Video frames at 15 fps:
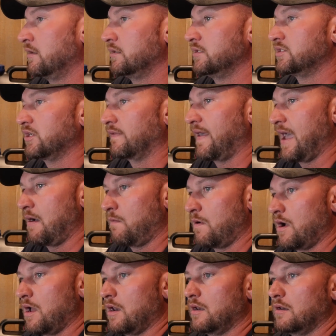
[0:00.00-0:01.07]
So that
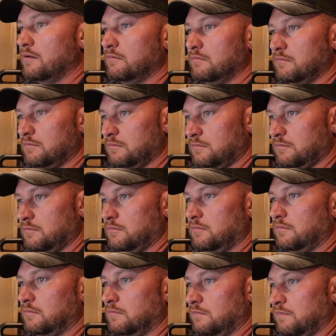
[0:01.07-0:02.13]
one,
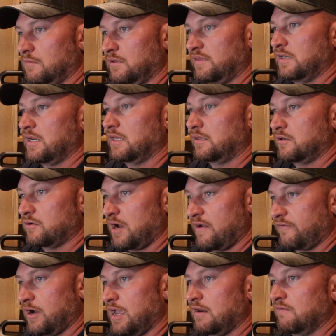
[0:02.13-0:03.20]
the daily
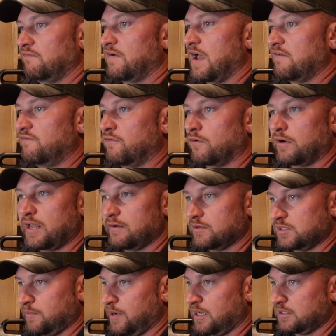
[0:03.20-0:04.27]
driver N540, it was
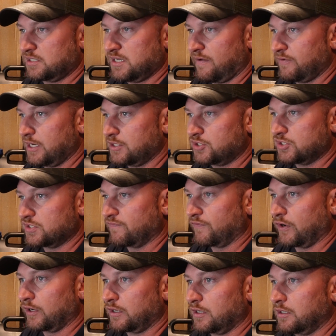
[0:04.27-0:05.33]
about 7 inches of
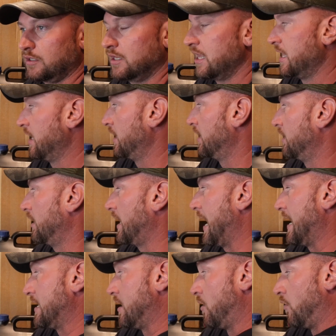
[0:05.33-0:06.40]
vertical.
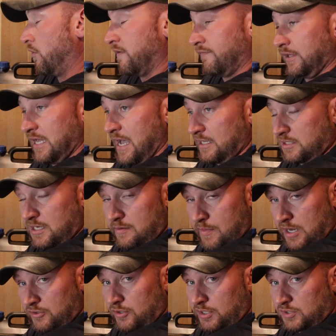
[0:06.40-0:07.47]
I know the velocity
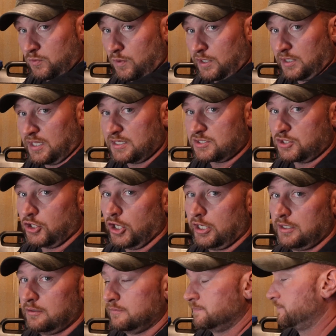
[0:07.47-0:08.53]
metrics weren't this good.